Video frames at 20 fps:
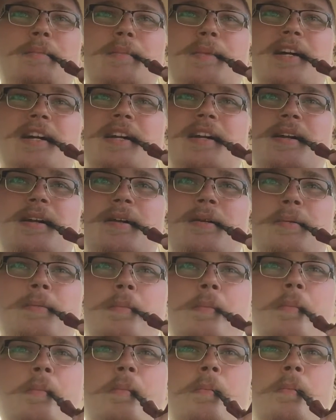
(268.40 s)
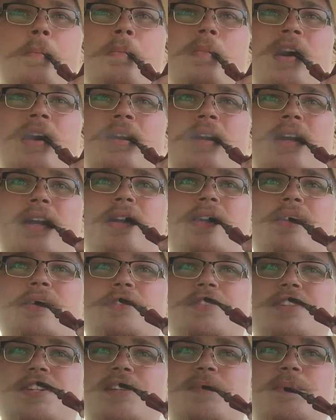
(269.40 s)
But they're
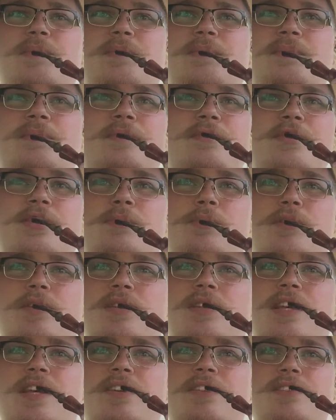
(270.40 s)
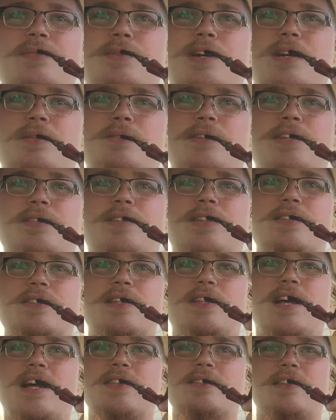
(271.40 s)
cheaper than lighters probably, because they
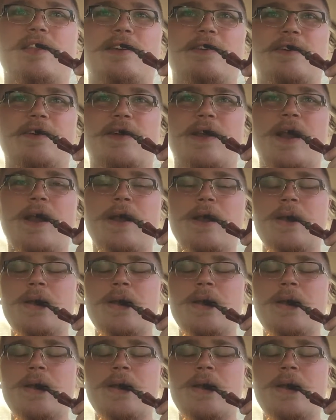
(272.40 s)
last longer.